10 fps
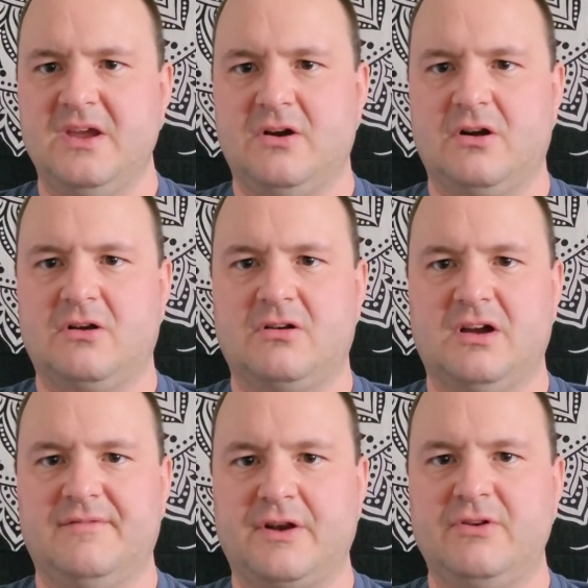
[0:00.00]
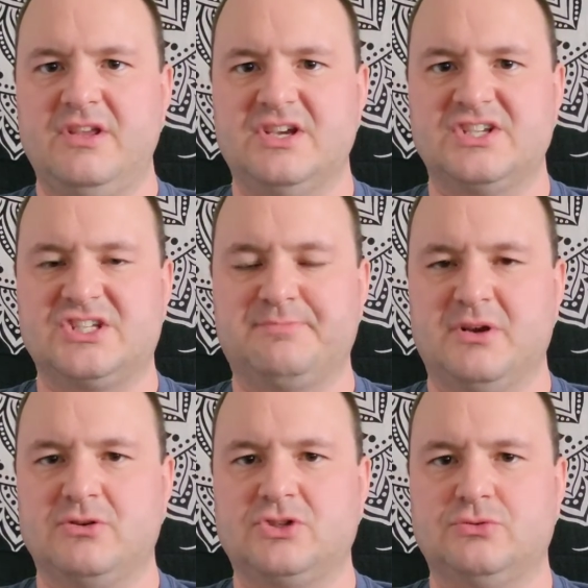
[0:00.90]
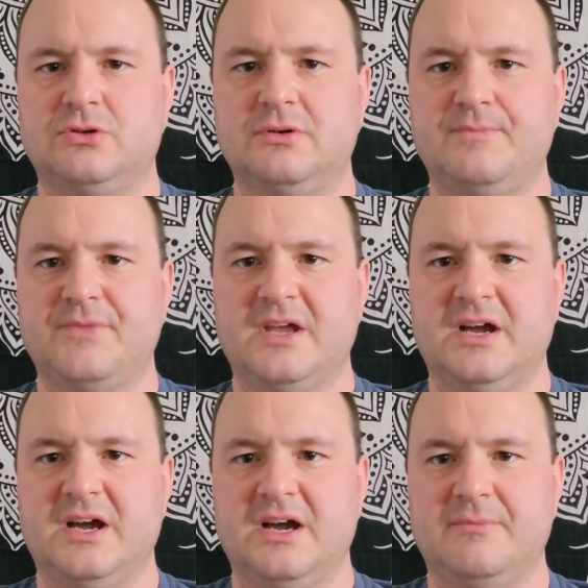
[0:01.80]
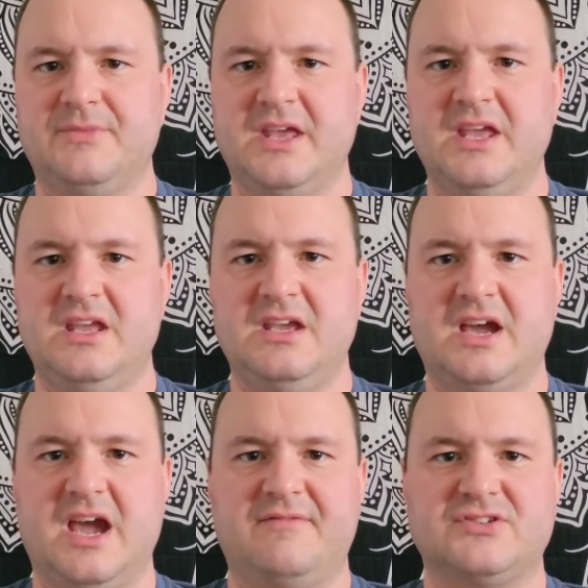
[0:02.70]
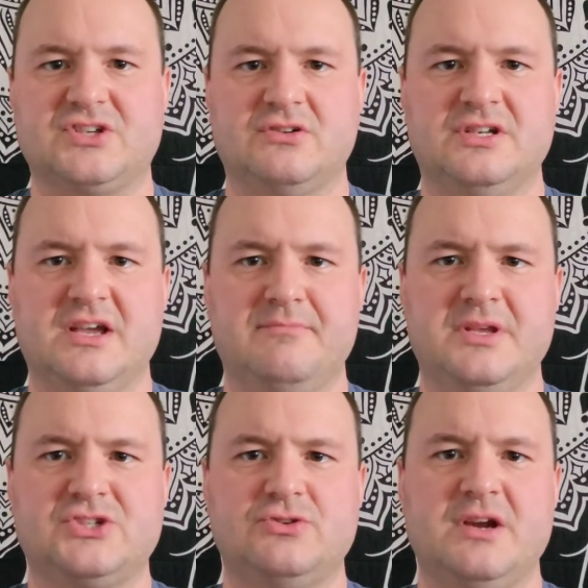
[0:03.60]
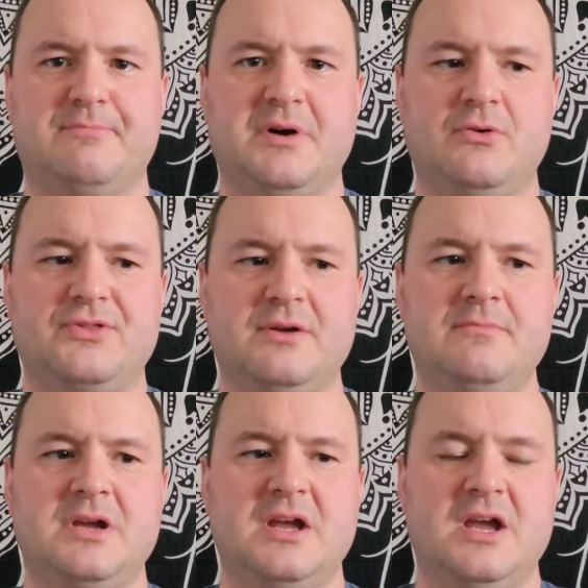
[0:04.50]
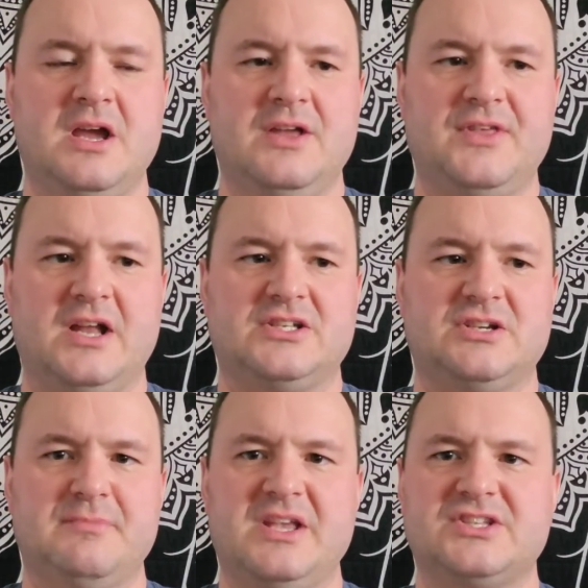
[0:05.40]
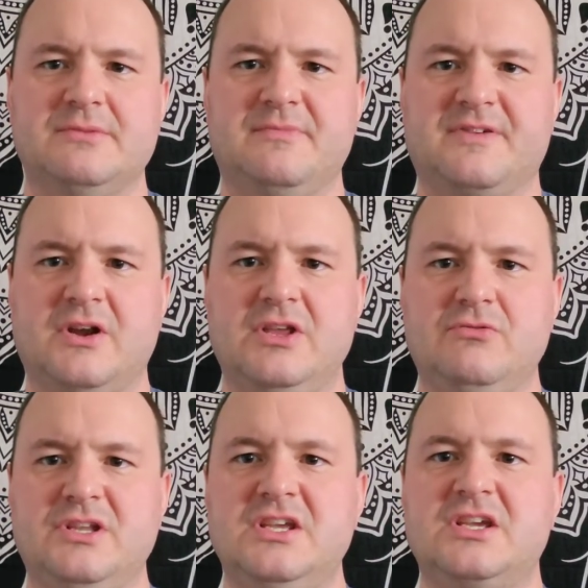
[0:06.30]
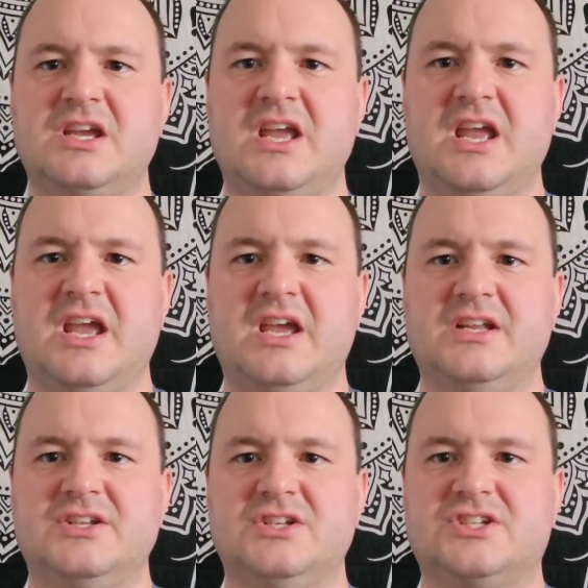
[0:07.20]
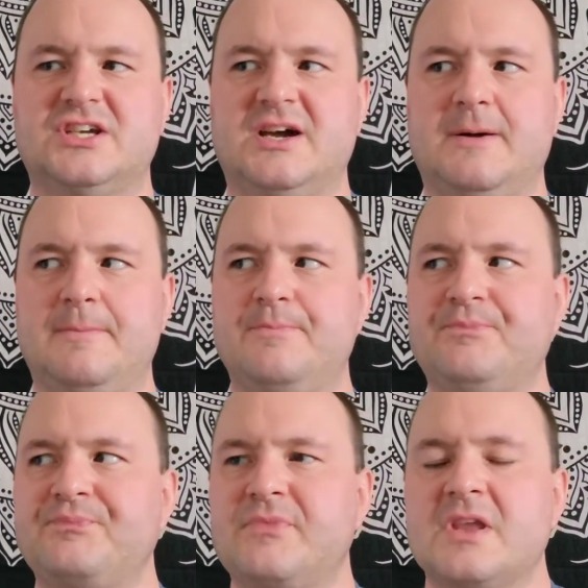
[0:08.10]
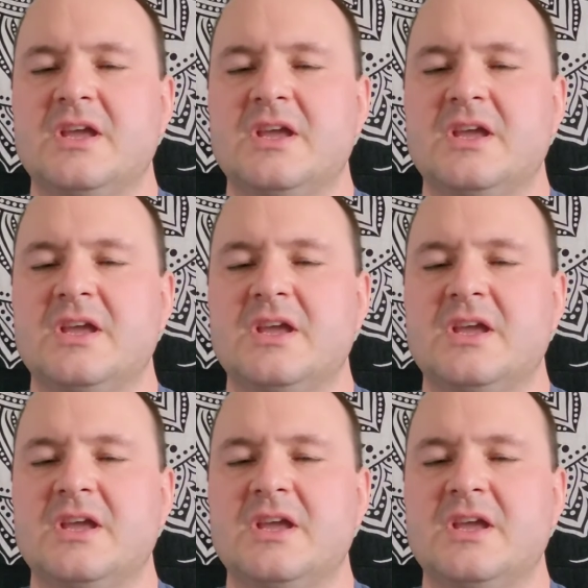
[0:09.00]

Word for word: they are very spiritual. Um, they have a certain mystery about them that makes them very unique. And um,